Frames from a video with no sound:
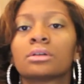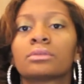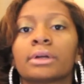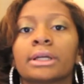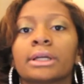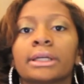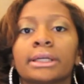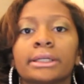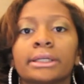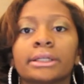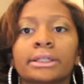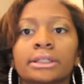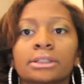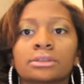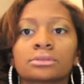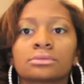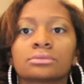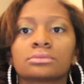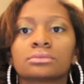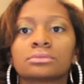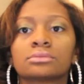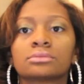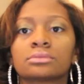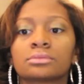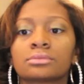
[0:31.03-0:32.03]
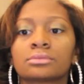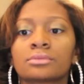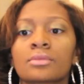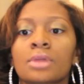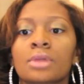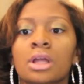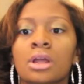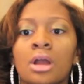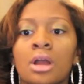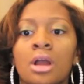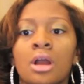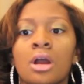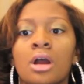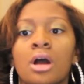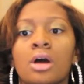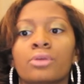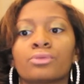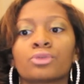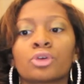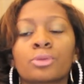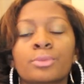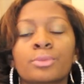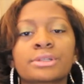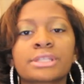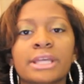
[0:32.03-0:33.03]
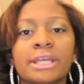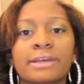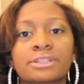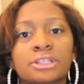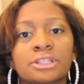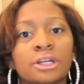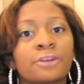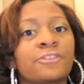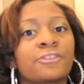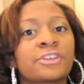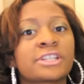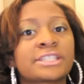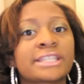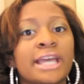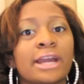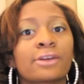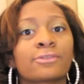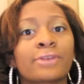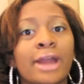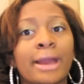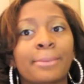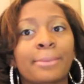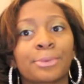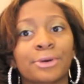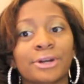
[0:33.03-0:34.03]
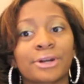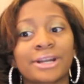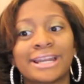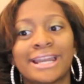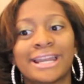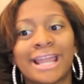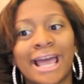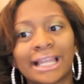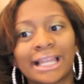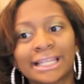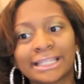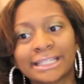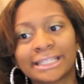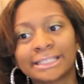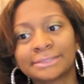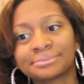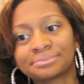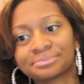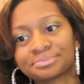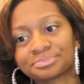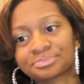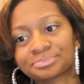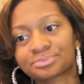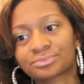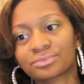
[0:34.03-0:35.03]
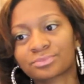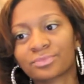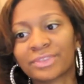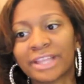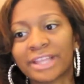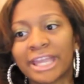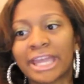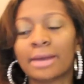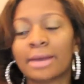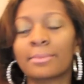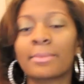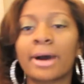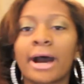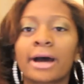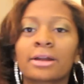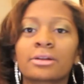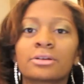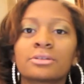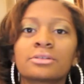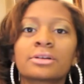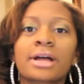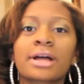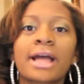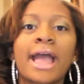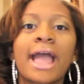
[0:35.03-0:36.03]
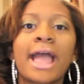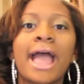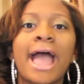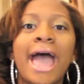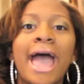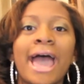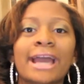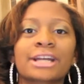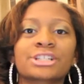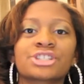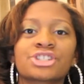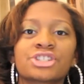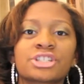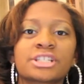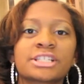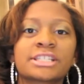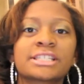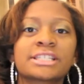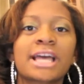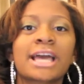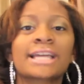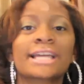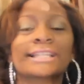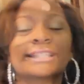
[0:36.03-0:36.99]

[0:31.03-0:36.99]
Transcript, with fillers: right here. Rumors have surfaced that rapper Nelly and model actress